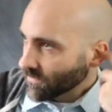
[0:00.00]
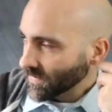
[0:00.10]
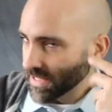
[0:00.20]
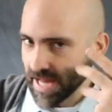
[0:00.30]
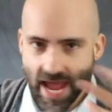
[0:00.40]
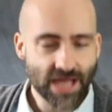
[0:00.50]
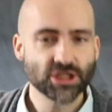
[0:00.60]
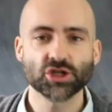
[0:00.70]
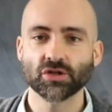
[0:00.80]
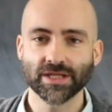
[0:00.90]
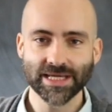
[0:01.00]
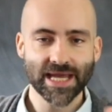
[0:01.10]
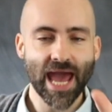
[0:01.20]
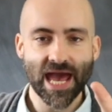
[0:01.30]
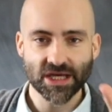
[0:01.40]

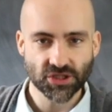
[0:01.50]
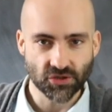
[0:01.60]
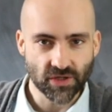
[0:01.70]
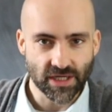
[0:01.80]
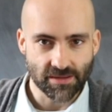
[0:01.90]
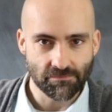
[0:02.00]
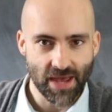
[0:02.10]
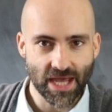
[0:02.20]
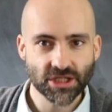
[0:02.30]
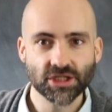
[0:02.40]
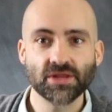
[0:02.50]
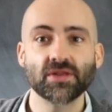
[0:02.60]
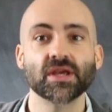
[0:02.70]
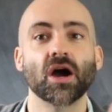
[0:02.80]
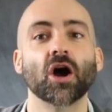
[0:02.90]
Naturally, as you can imagine,
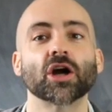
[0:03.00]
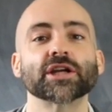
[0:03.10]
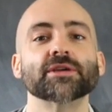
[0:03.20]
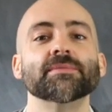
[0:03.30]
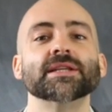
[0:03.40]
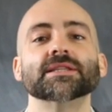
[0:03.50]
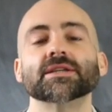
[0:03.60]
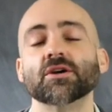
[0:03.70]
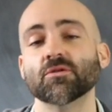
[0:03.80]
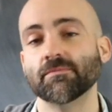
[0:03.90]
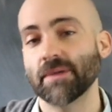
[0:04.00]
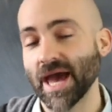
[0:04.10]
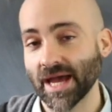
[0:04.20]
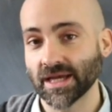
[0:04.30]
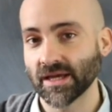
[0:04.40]
the arguments go
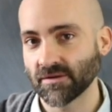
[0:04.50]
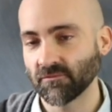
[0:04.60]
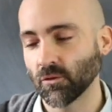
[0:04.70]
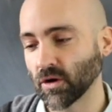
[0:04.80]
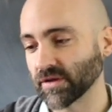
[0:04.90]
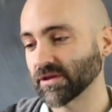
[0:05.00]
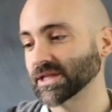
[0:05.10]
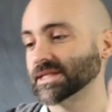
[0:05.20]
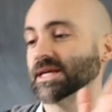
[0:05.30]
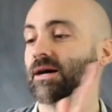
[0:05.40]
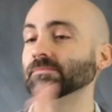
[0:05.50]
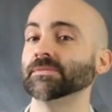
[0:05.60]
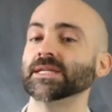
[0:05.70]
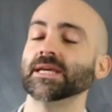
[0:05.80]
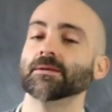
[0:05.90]
back and forth. Some
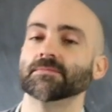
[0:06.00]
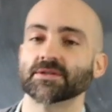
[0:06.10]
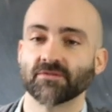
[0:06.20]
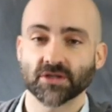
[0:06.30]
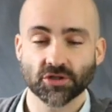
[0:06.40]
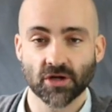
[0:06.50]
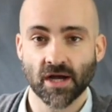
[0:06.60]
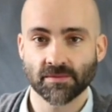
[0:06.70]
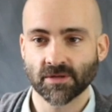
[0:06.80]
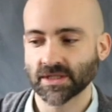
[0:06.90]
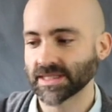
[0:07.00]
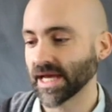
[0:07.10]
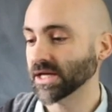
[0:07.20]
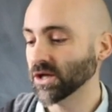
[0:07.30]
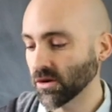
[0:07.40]
teams of astronomers
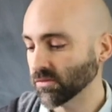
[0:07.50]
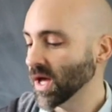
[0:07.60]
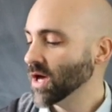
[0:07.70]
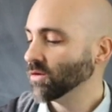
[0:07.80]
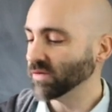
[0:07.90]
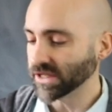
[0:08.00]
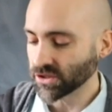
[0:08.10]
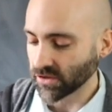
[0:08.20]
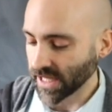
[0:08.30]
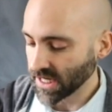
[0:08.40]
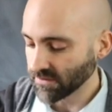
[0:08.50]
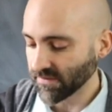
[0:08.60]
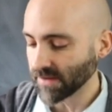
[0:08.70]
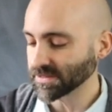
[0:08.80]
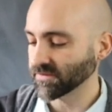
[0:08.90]
say, nope, we took care of
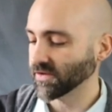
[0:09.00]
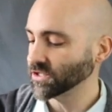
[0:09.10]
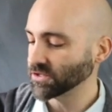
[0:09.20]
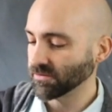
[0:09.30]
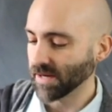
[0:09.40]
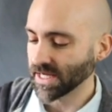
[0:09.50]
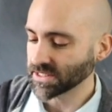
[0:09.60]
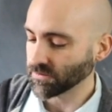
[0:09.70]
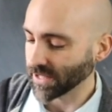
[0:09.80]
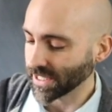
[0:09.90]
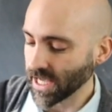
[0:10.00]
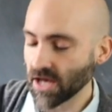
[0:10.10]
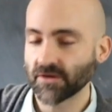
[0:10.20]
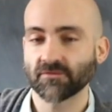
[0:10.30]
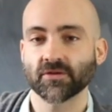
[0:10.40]
observational bias, we
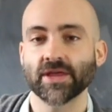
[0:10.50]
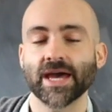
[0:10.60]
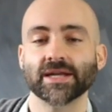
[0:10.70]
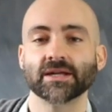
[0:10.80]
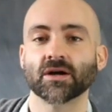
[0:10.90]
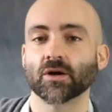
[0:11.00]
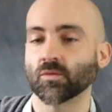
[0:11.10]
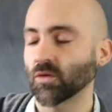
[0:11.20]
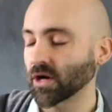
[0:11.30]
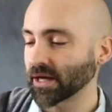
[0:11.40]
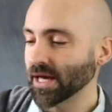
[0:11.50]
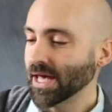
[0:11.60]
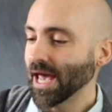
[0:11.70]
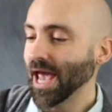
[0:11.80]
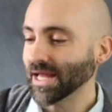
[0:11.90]
accounted for that in our work,
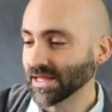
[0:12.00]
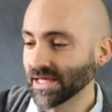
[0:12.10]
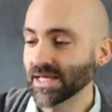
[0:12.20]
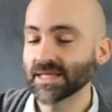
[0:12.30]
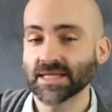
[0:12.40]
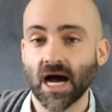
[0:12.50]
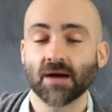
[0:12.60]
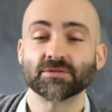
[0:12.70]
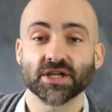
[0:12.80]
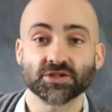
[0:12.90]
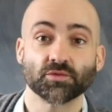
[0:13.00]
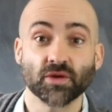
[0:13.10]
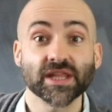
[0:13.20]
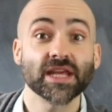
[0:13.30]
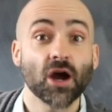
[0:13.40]
and these objects
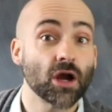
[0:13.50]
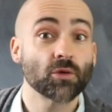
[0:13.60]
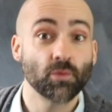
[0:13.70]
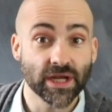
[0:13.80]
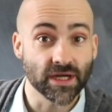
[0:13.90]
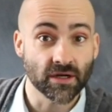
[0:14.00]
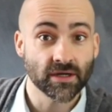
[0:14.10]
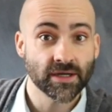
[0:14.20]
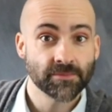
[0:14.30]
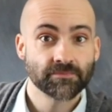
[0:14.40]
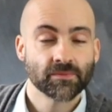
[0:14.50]
really are weird.